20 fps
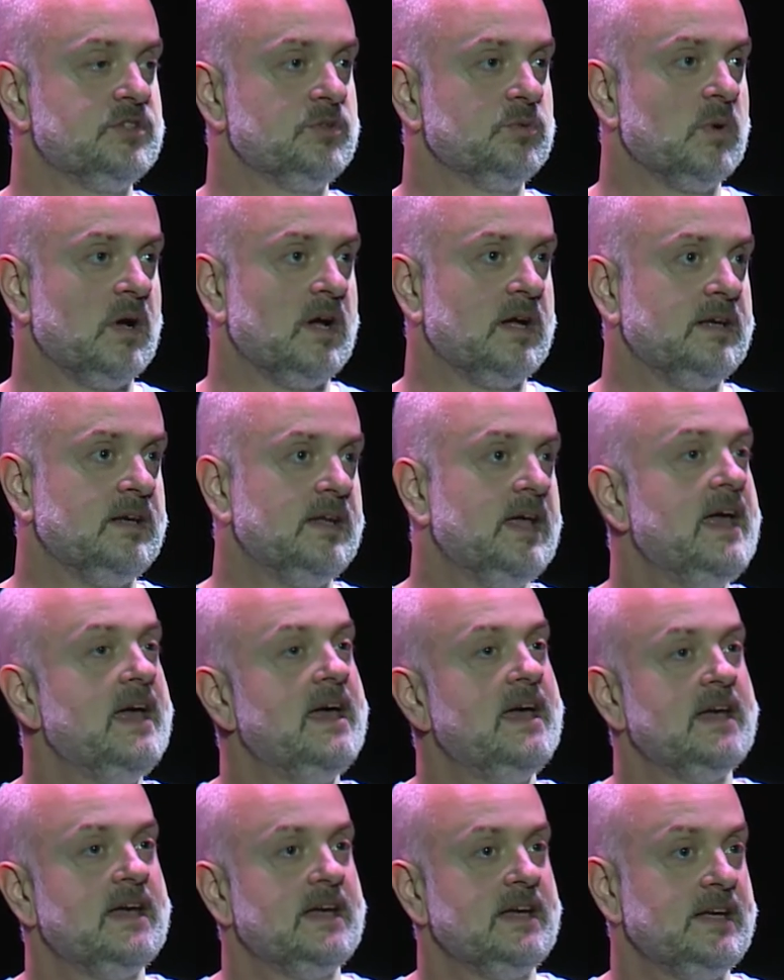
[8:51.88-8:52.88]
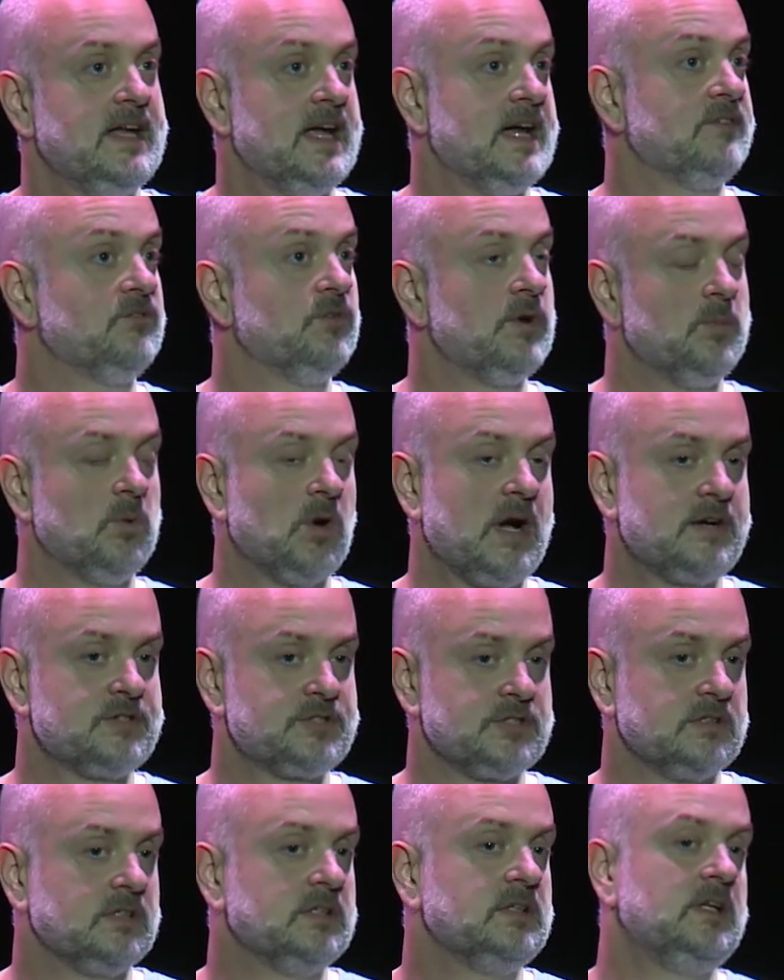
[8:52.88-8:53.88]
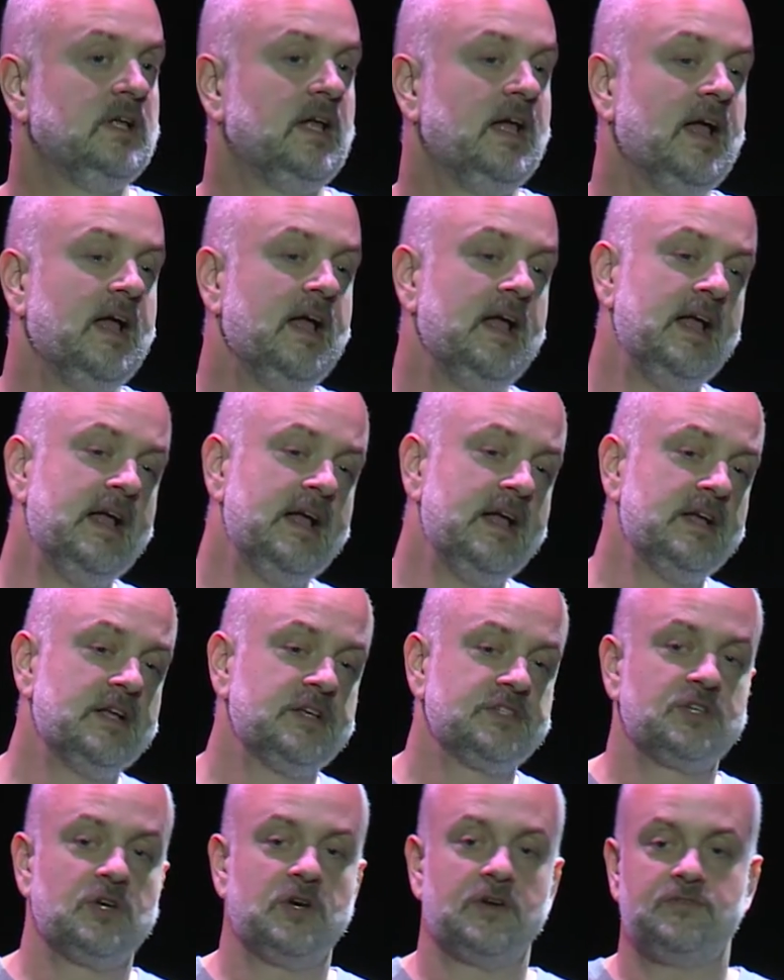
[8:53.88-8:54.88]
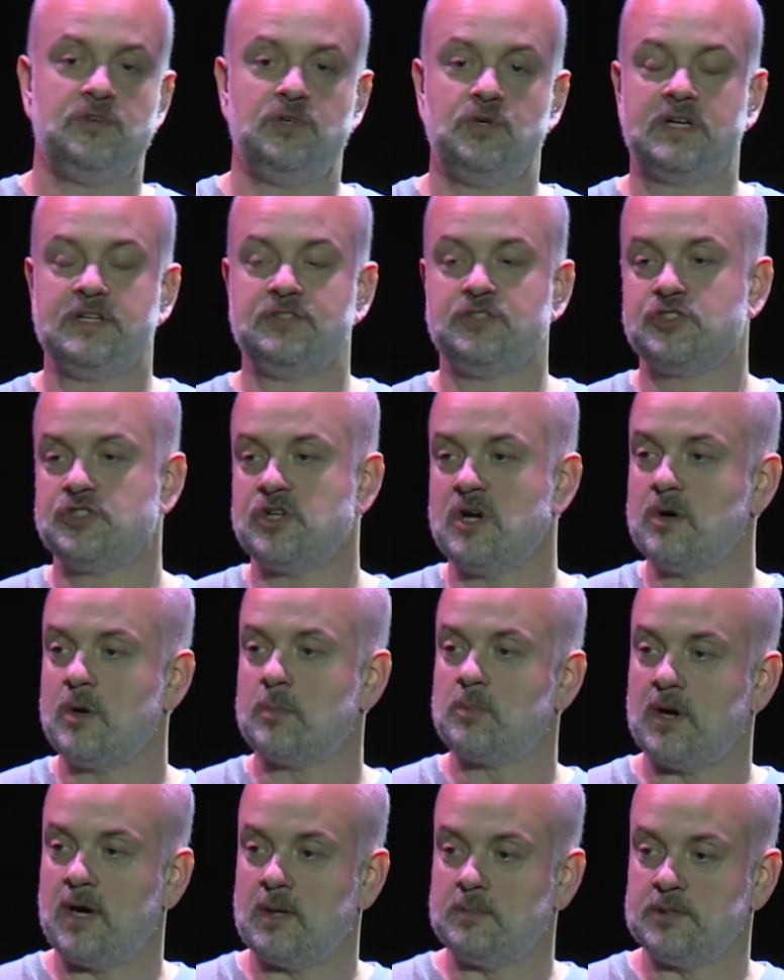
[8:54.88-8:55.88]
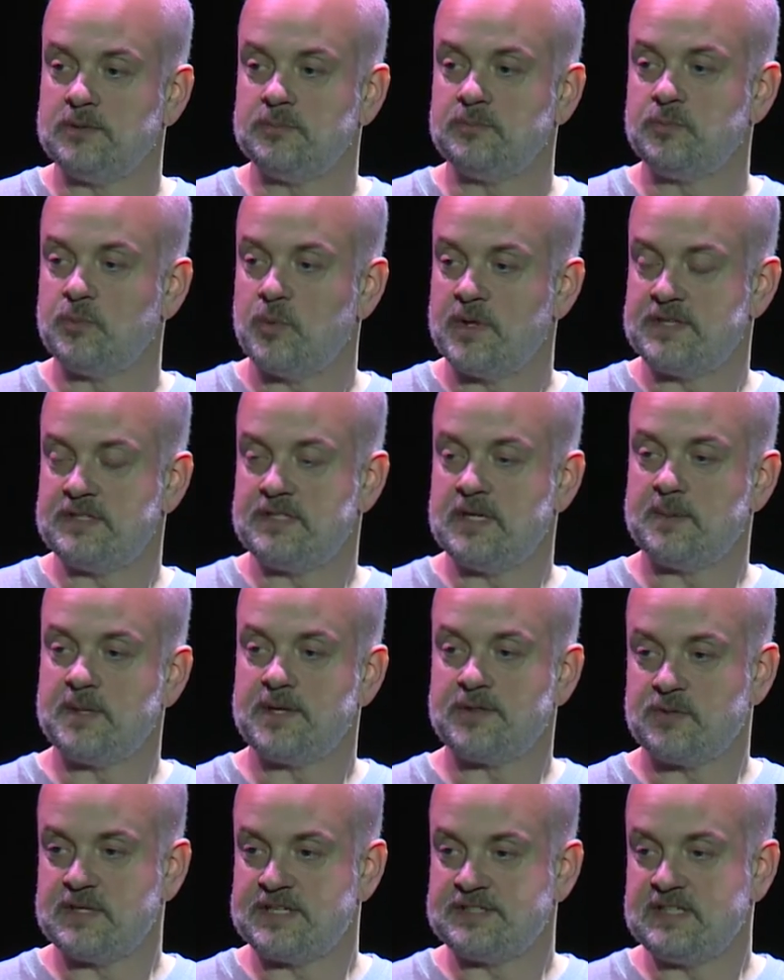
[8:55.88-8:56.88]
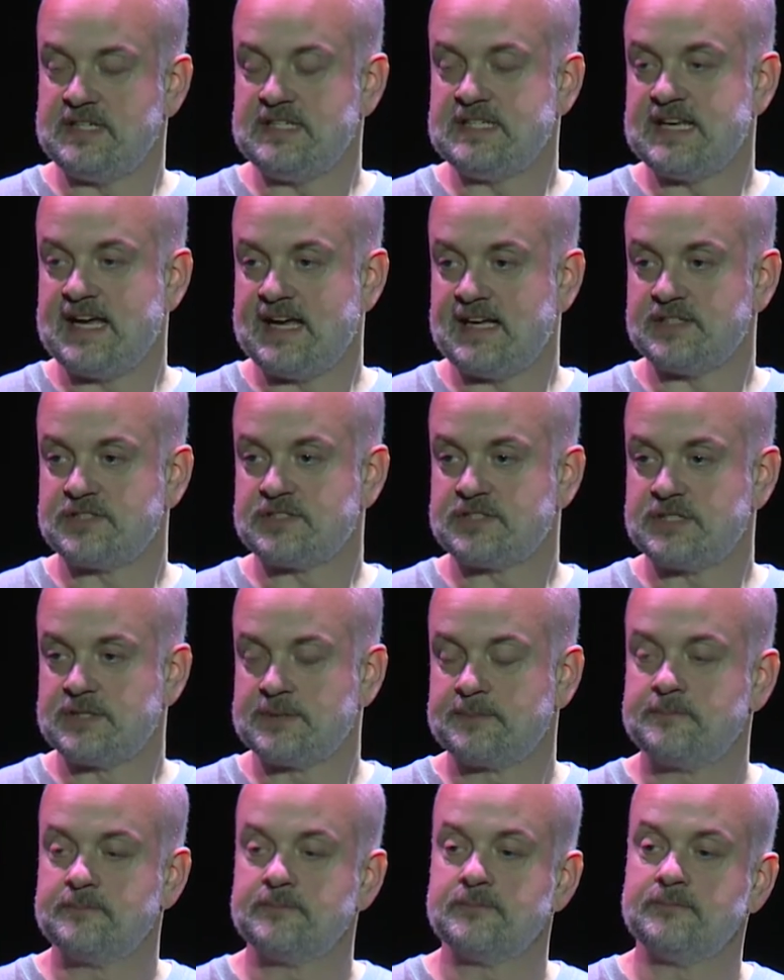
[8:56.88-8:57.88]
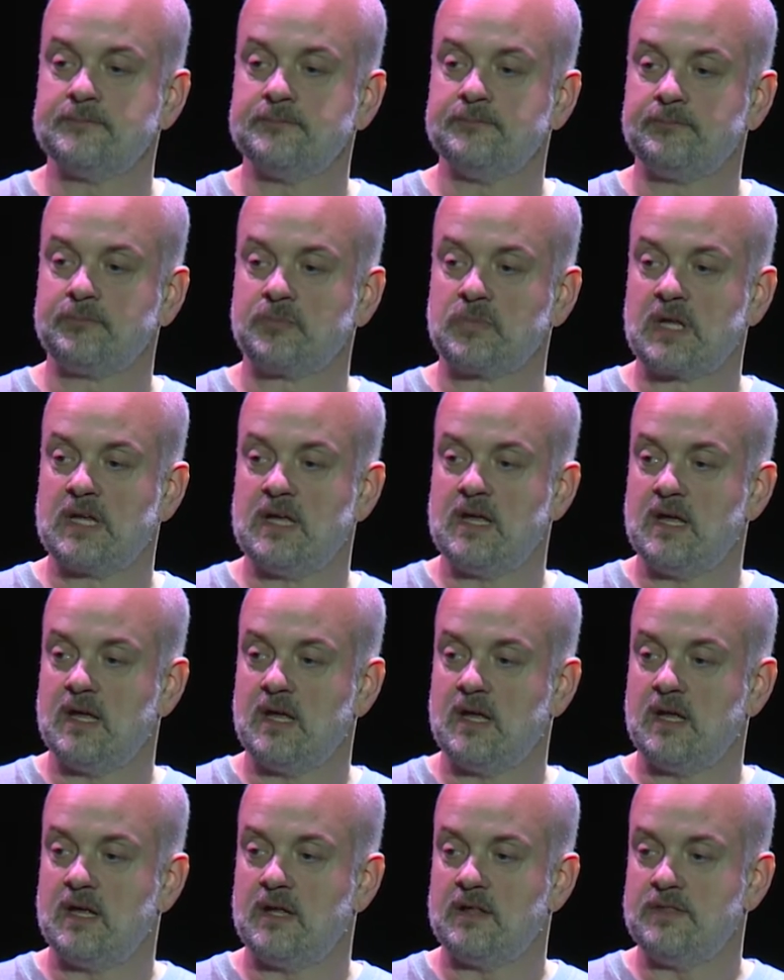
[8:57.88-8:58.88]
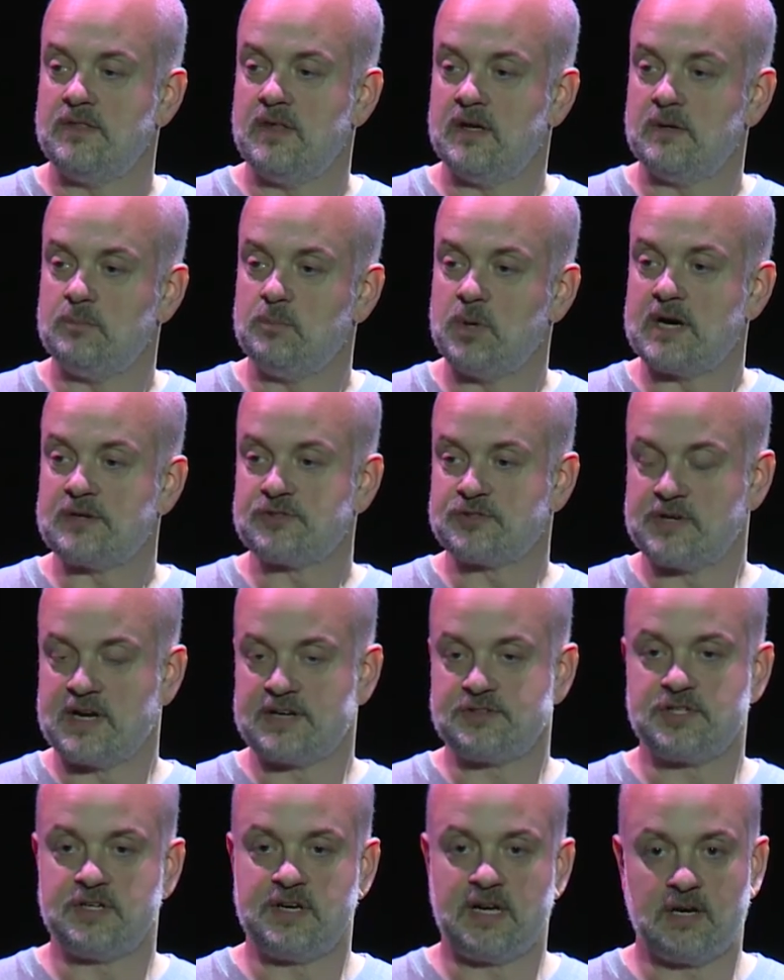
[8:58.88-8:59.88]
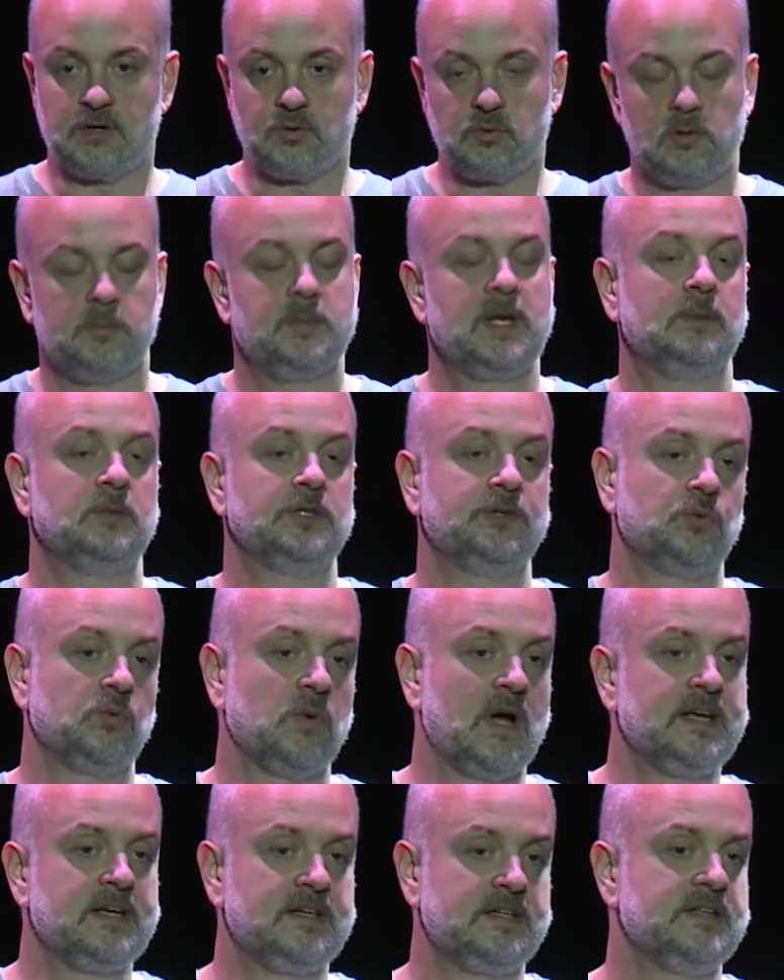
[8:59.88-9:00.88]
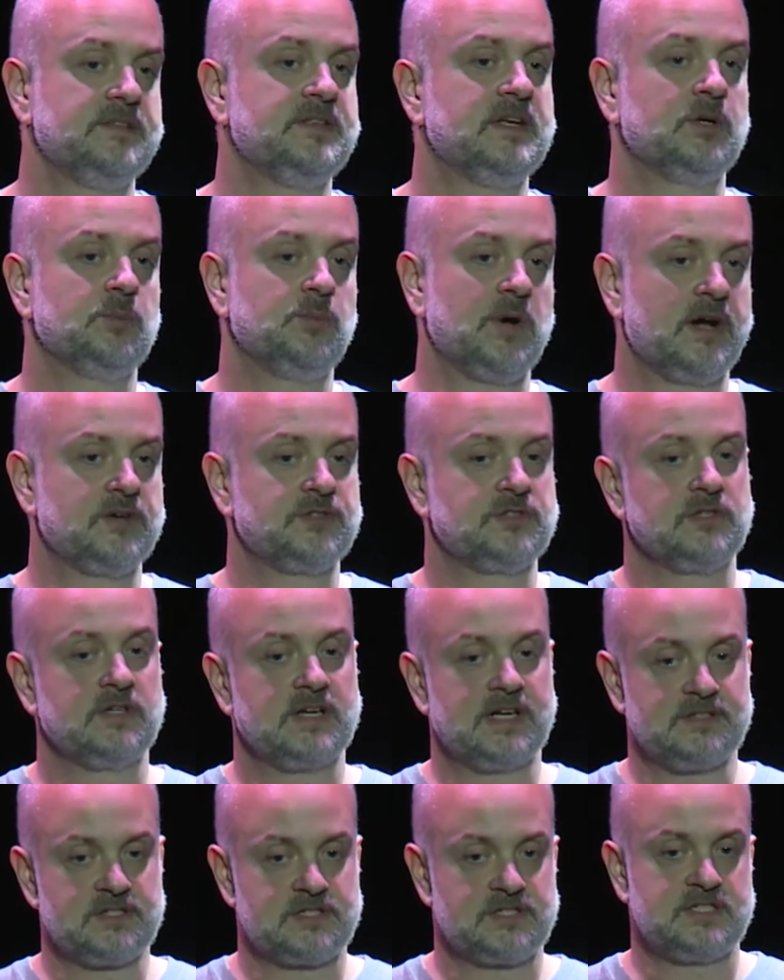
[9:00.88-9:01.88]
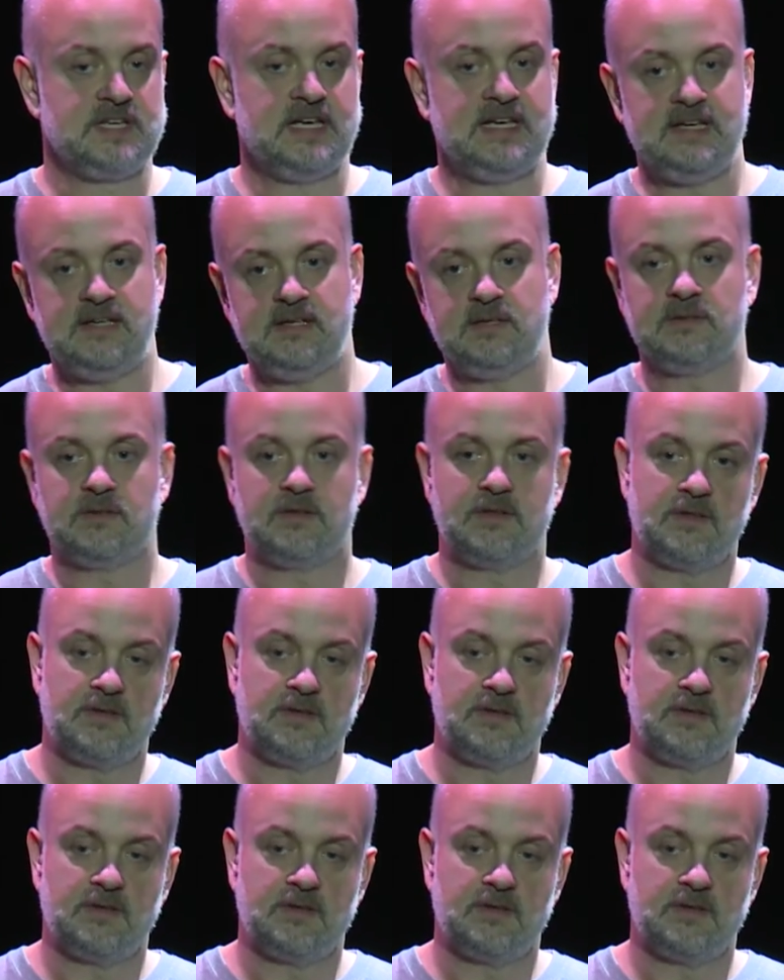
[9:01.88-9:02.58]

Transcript: to run in every browser so if you can show a problem with a W3C test, the browser engineer will be able to run it in their browser and see